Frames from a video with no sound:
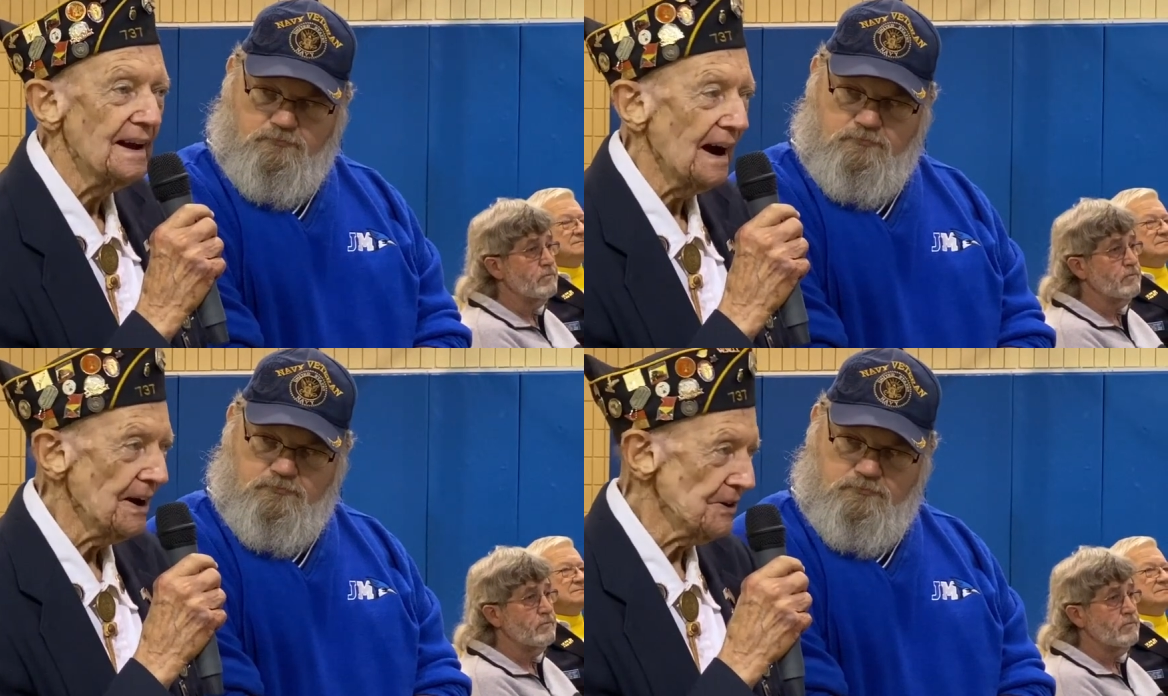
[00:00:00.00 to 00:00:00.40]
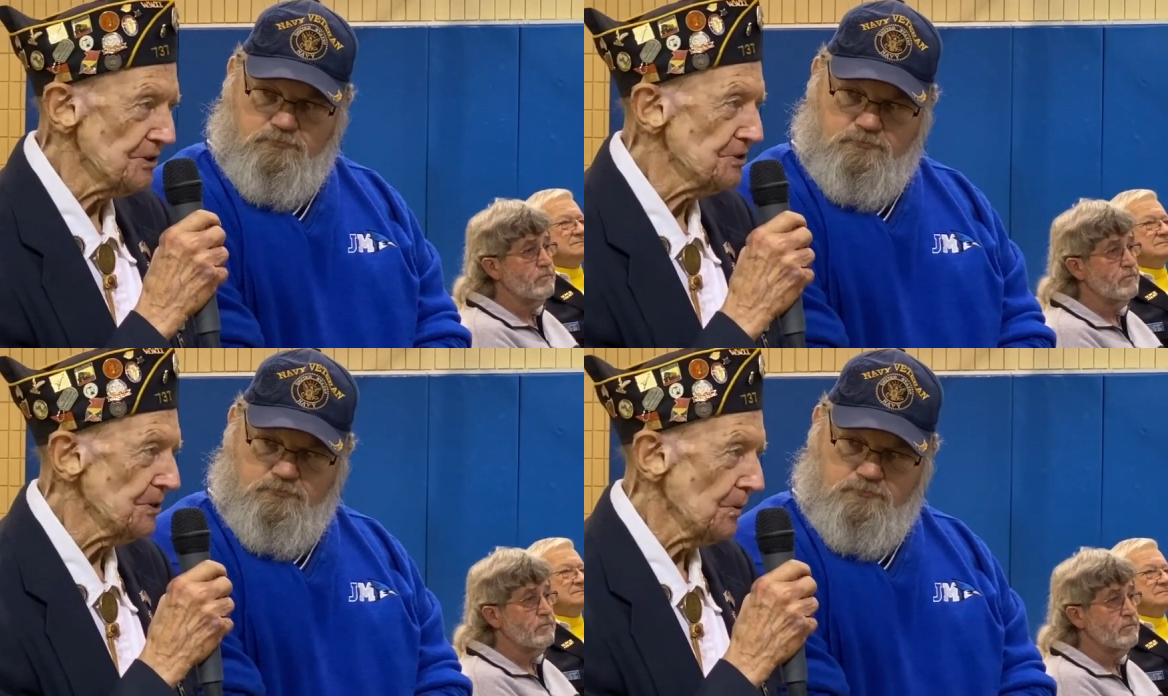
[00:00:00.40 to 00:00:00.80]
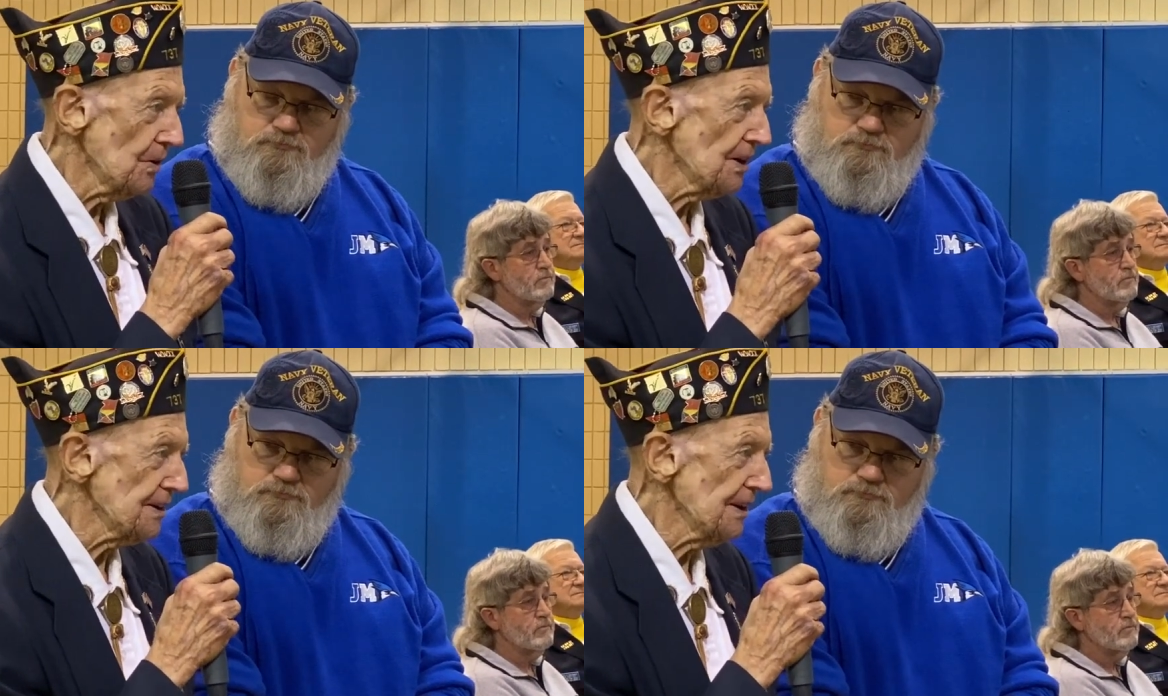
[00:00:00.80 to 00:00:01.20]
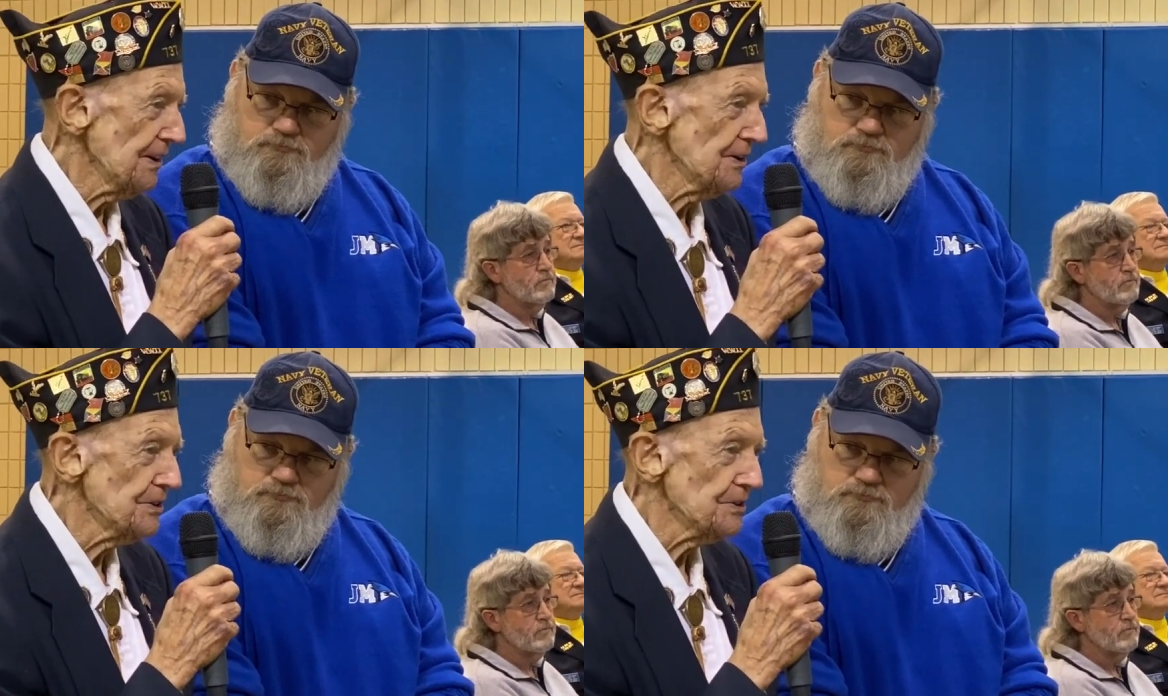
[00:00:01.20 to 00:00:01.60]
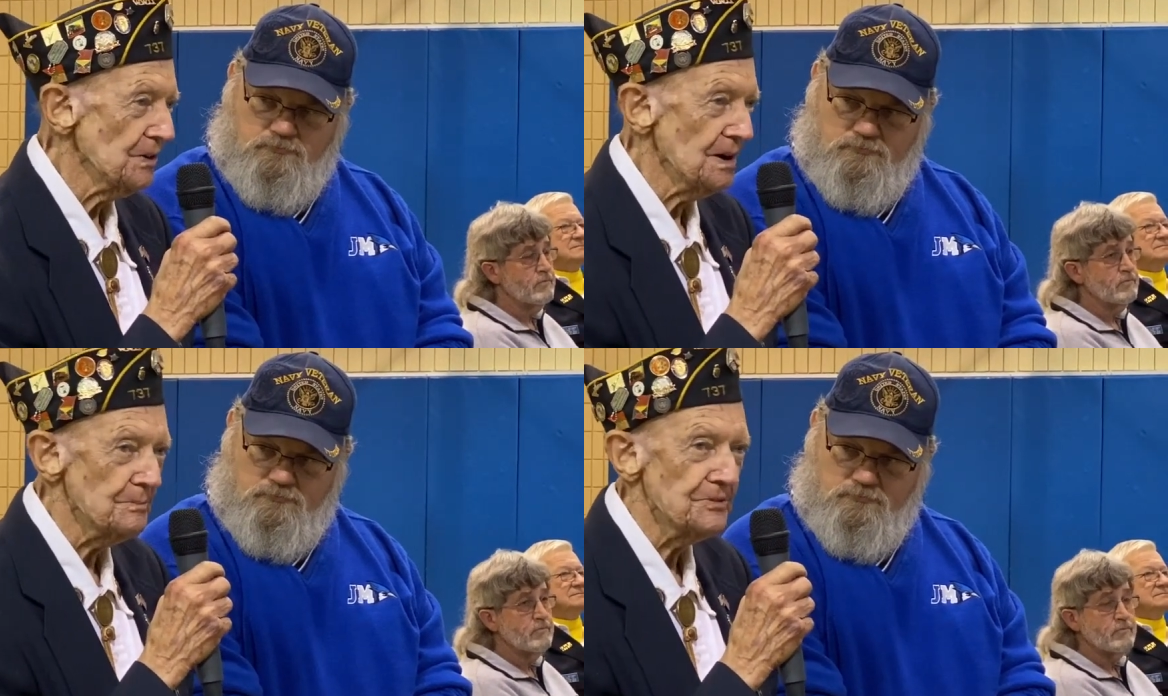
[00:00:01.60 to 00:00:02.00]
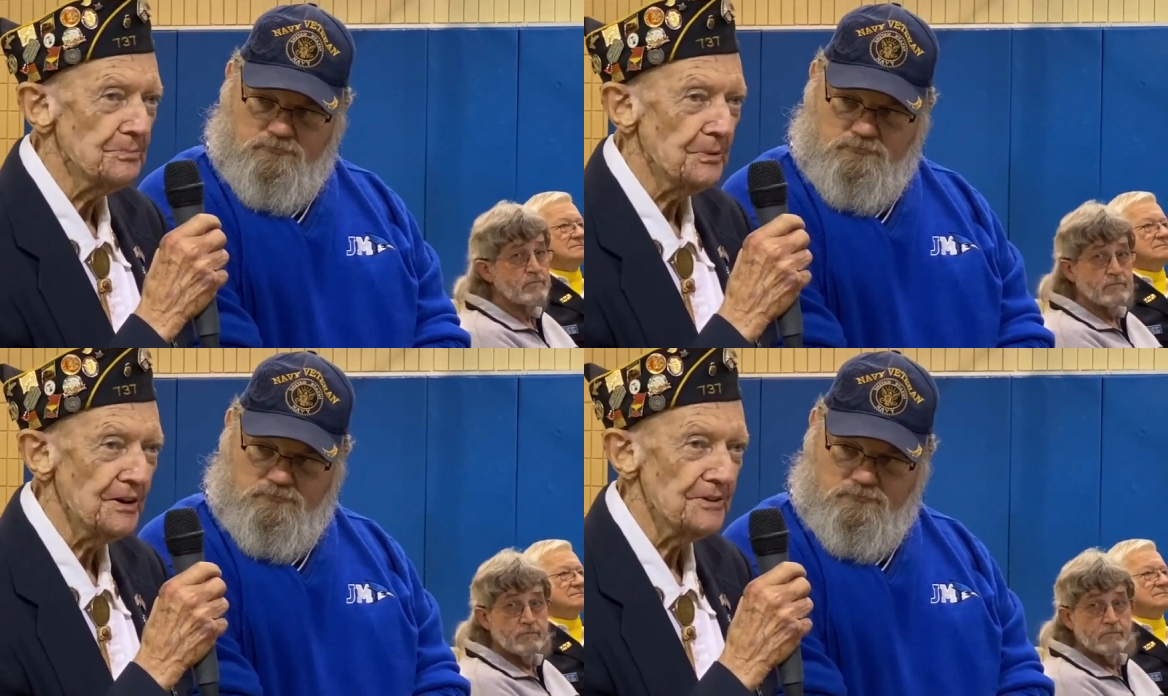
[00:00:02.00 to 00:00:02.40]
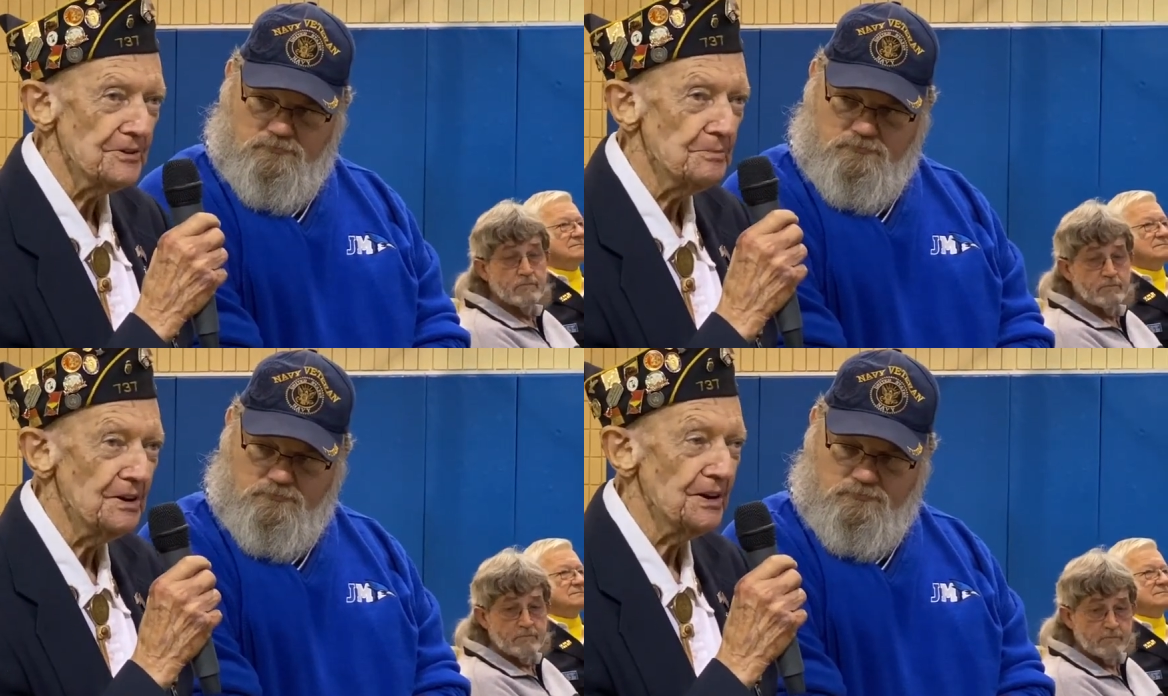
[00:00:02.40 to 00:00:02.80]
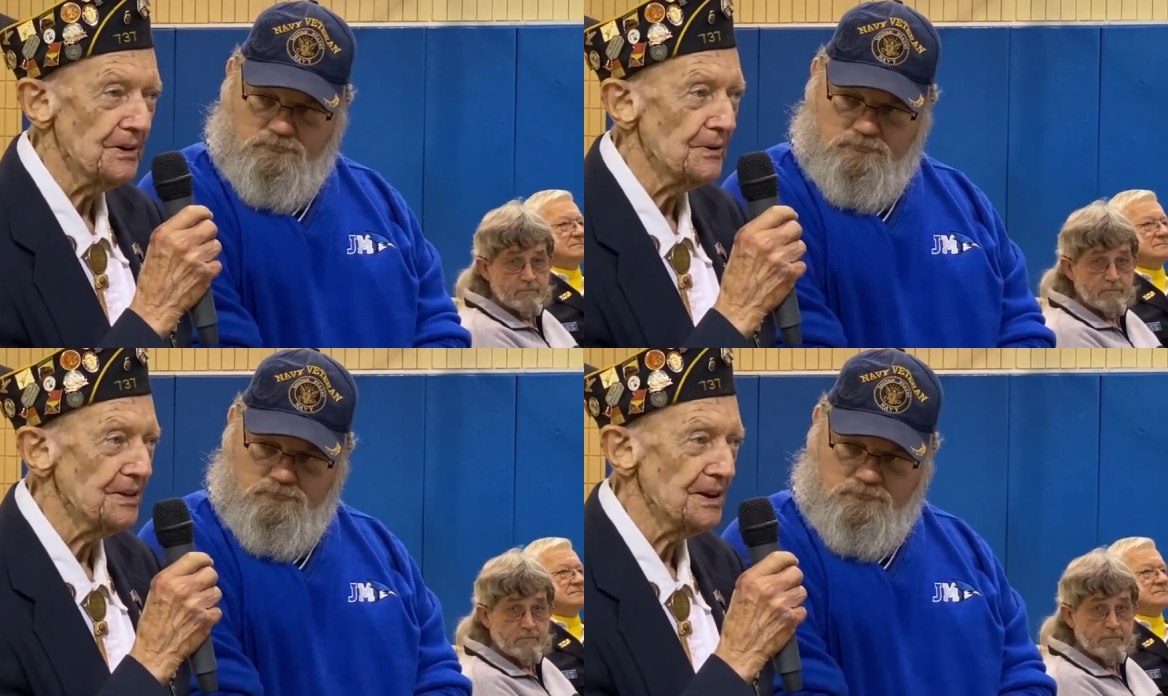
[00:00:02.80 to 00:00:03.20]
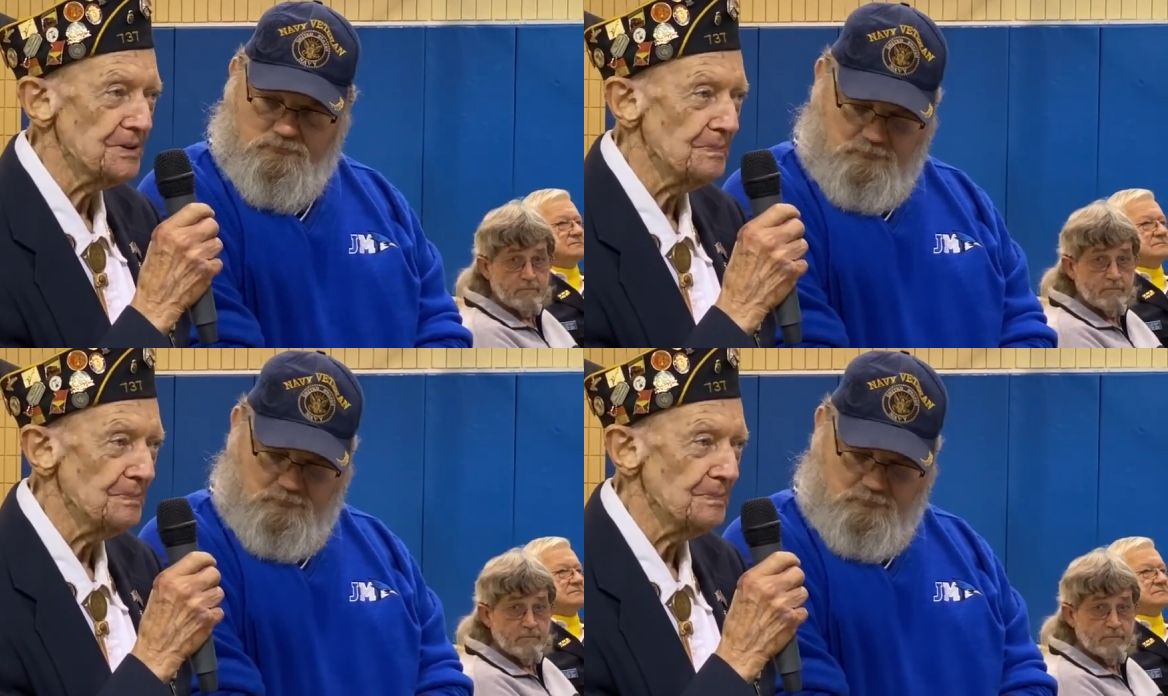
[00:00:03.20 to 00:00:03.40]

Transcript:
Speaker 1: I used to work here, so I'm pretty familiar with this